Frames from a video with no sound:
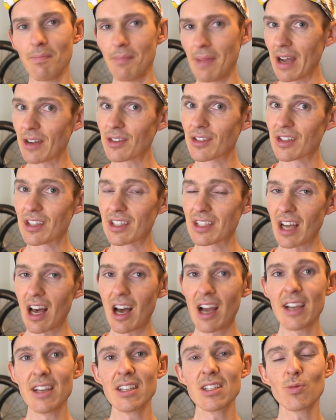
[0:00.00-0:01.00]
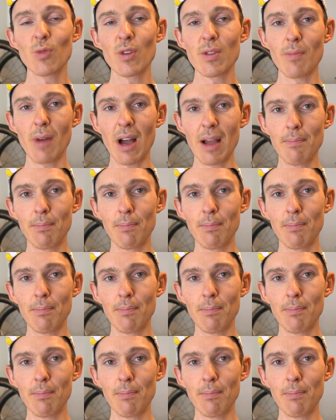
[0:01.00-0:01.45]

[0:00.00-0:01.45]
mounted the tires with my